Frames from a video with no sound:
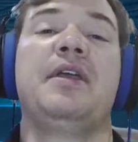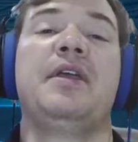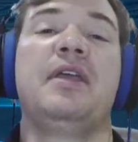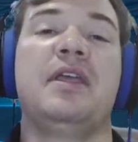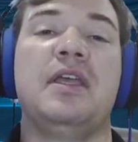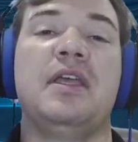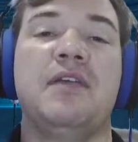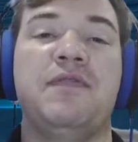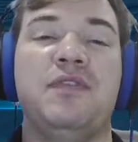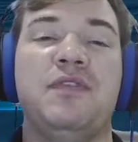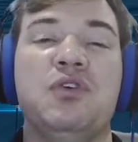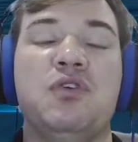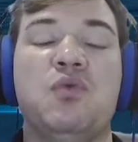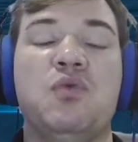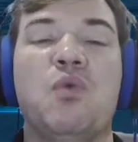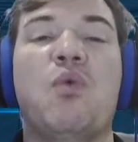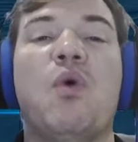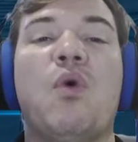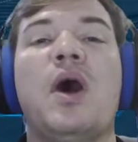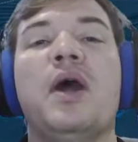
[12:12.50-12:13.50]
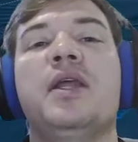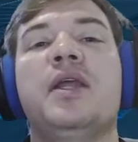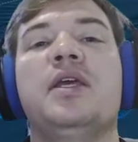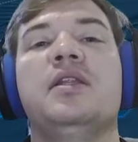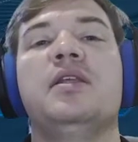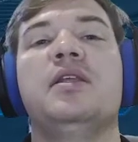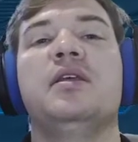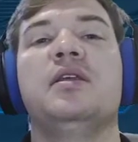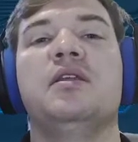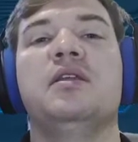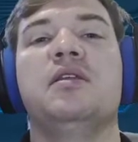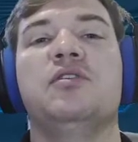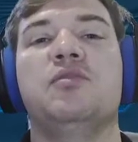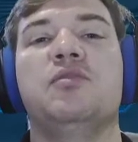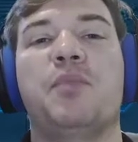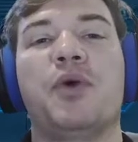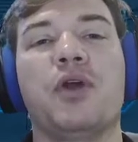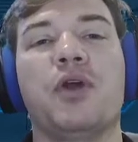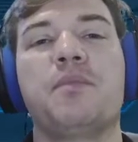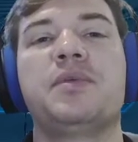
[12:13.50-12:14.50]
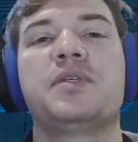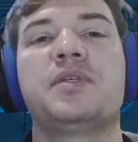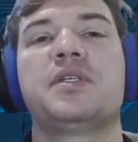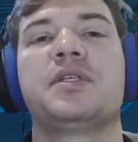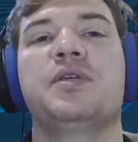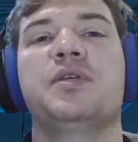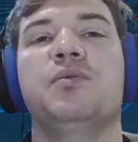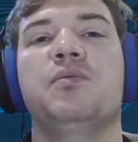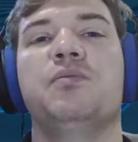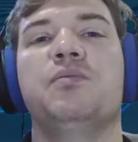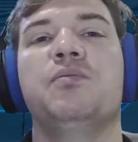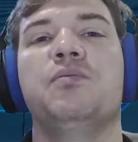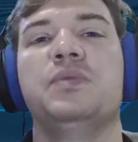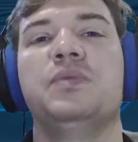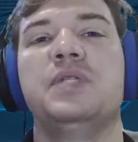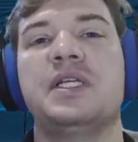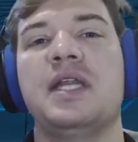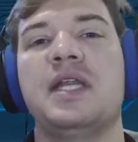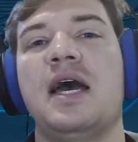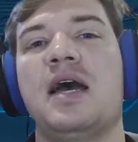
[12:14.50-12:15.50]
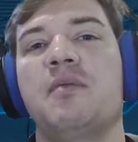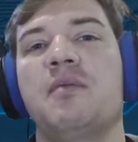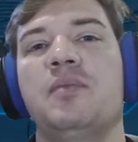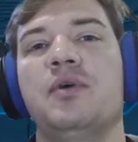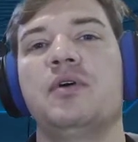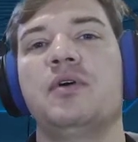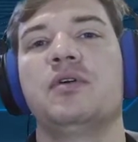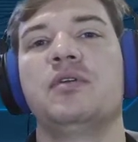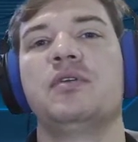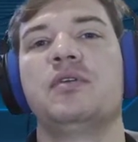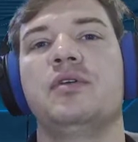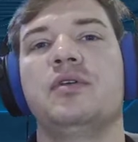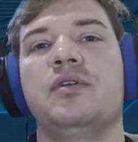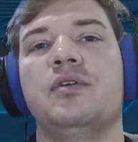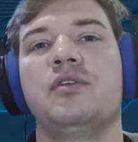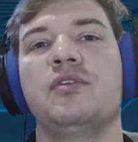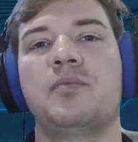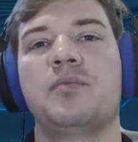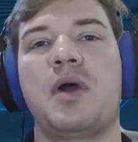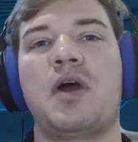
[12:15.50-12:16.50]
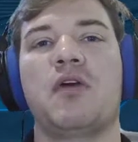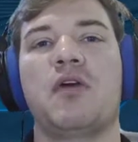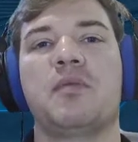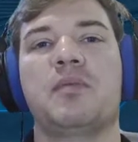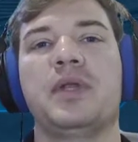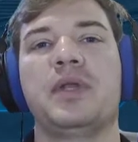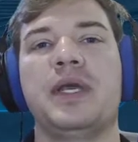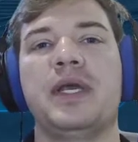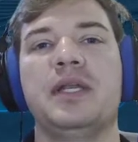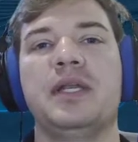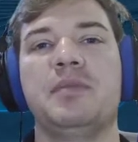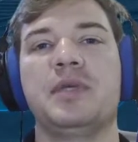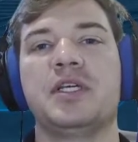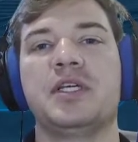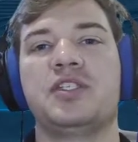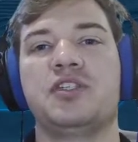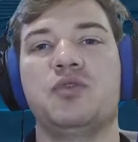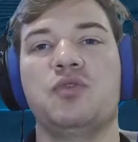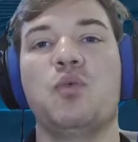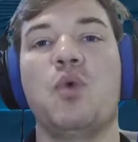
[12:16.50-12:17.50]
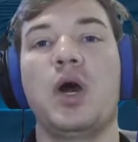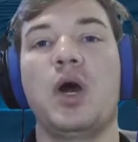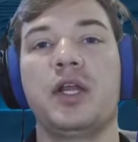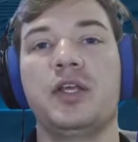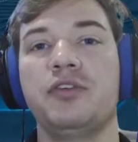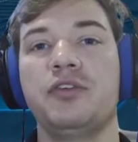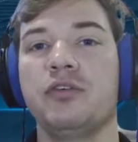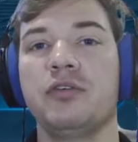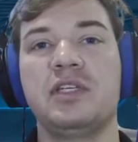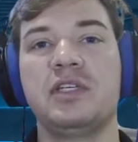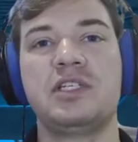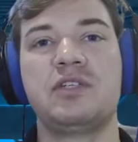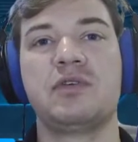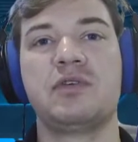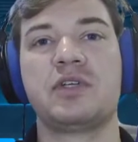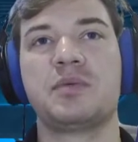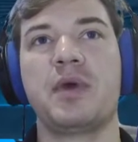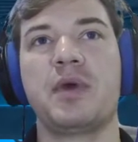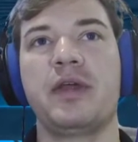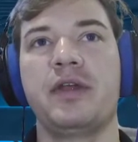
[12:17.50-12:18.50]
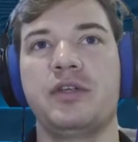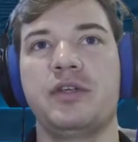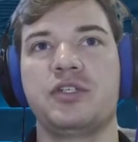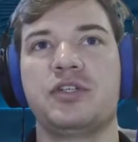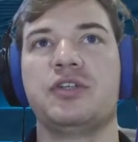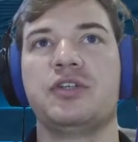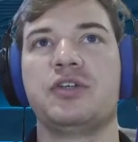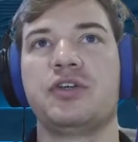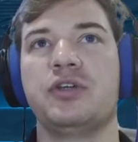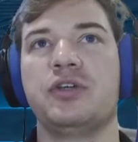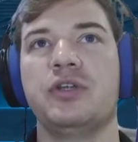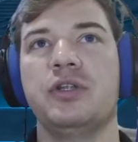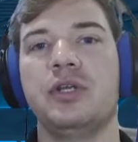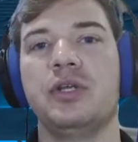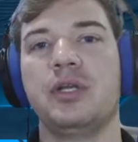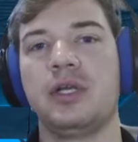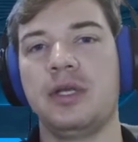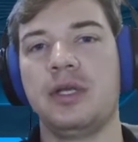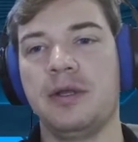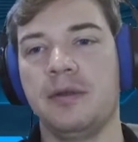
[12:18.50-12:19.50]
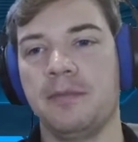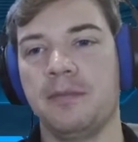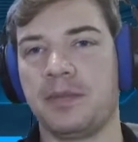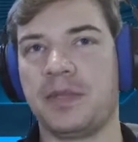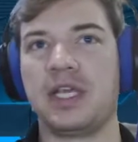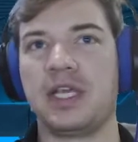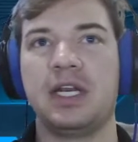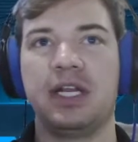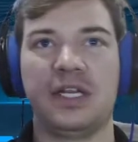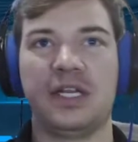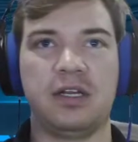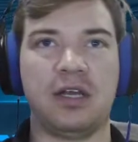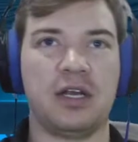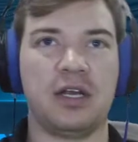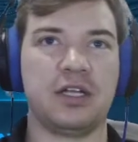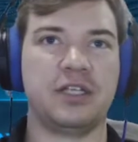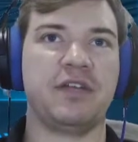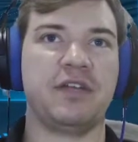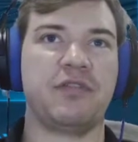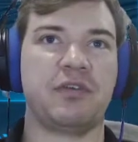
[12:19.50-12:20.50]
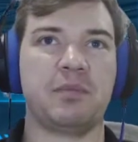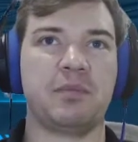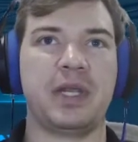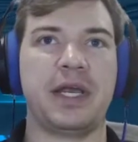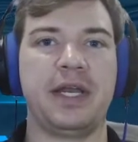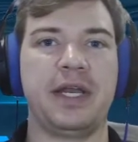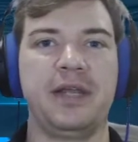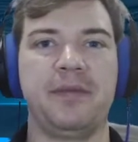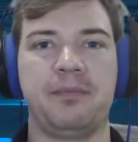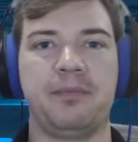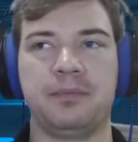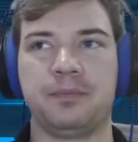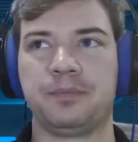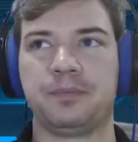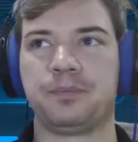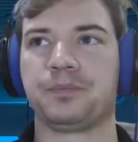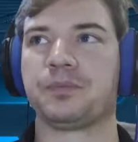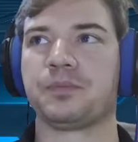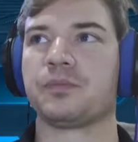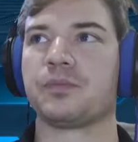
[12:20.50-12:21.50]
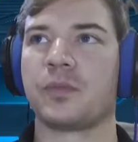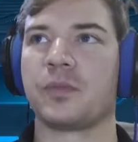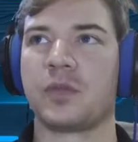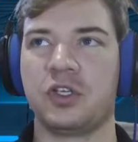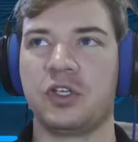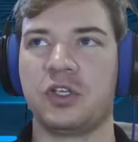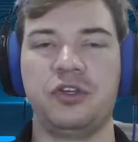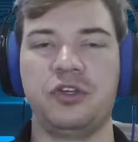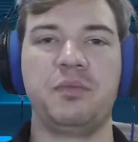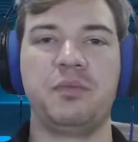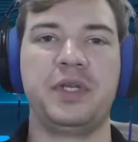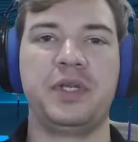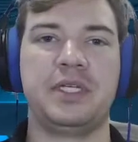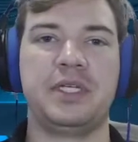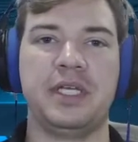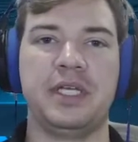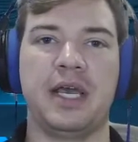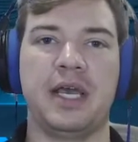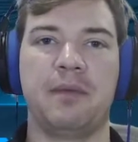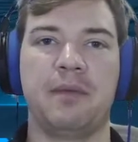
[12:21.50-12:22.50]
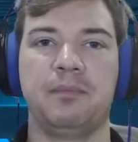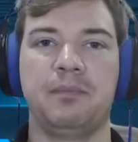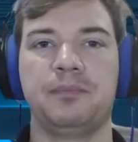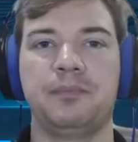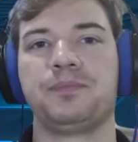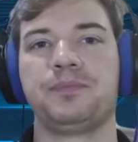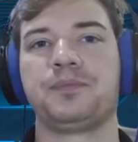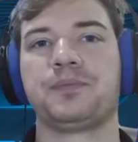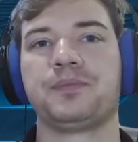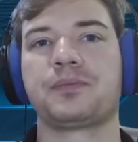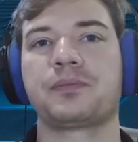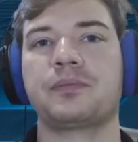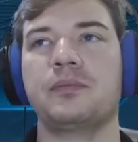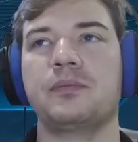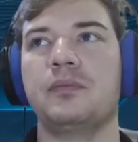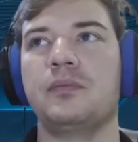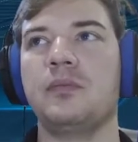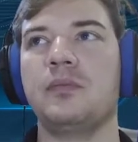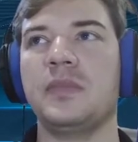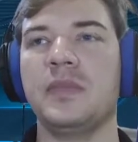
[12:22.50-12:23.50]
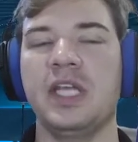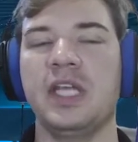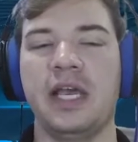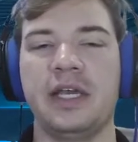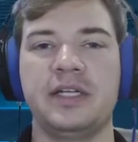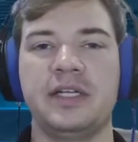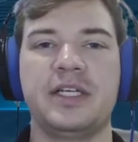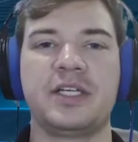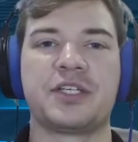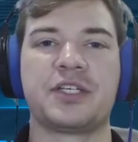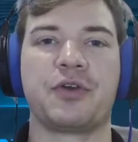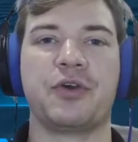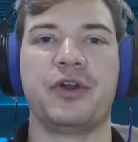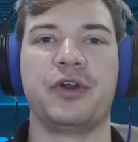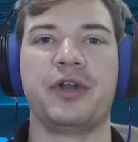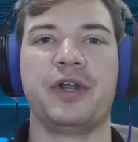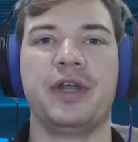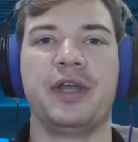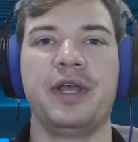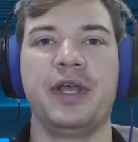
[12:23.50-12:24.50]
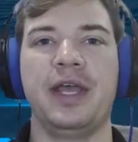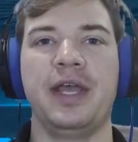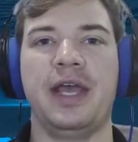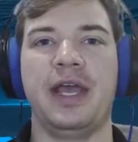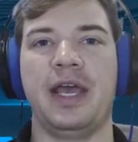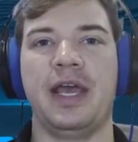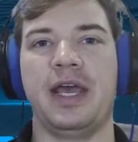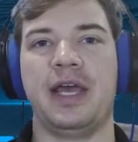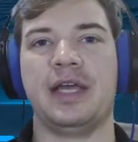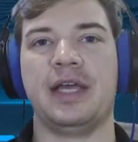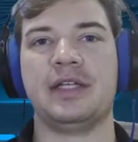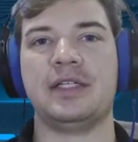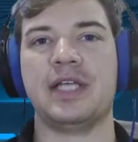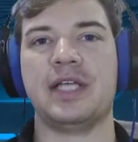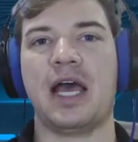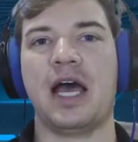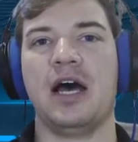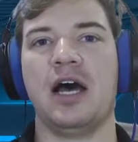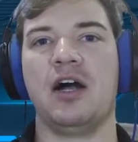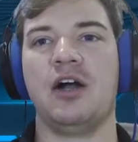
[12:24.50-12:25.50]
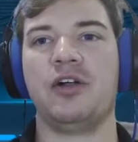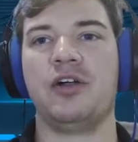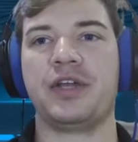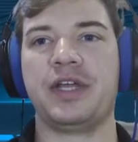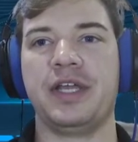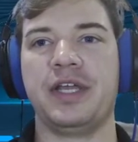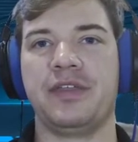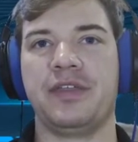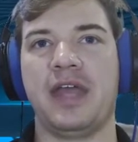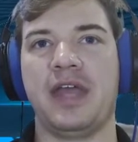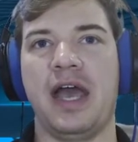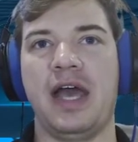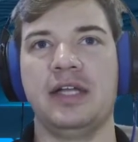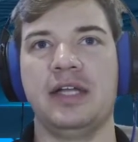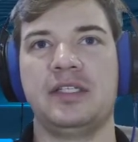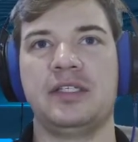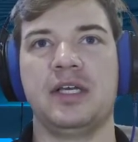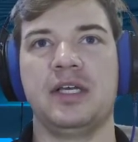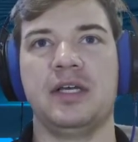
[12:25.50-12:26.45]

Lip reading: if you purposely did not build your power plant because you wanted your lease to expire so you could get it on a different planet, shoot me a DM in Discord, and I'll get that